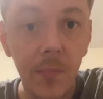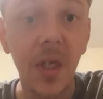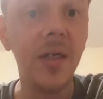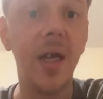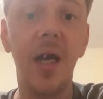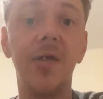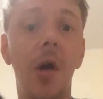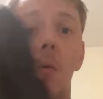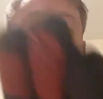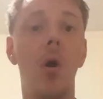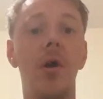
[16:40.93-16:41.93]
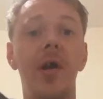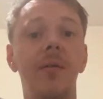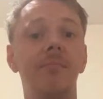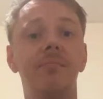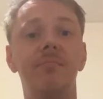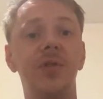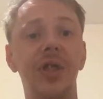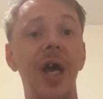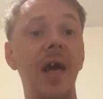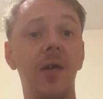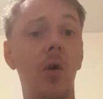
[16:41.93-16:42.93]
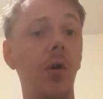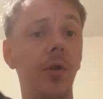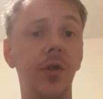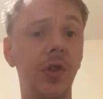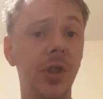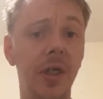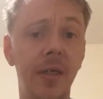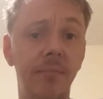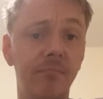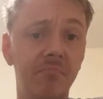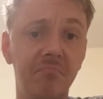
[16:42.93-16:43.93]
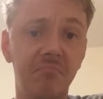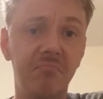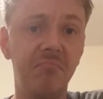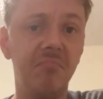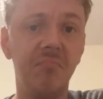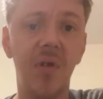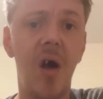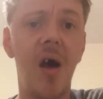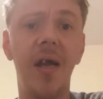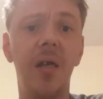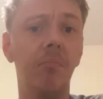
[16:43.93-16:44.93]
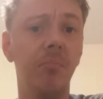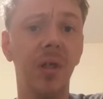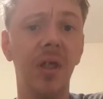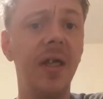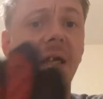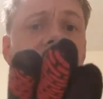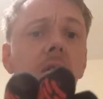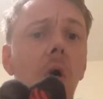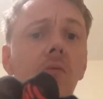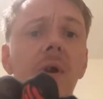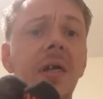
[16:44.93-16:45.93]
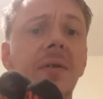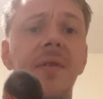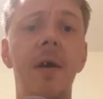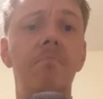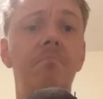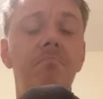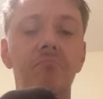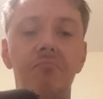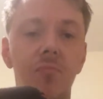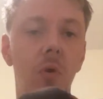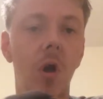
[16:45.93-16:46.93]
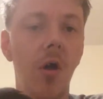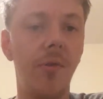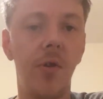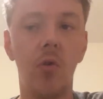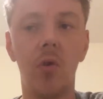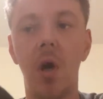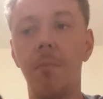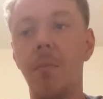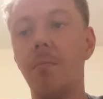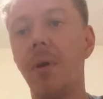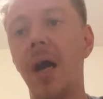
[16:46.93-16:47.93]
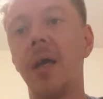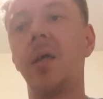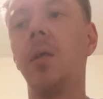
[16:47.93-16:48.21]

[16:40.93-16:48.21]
Yeah, don't worry, Zach. Honestly, I completely got rid of them. Alright, they're not coming back.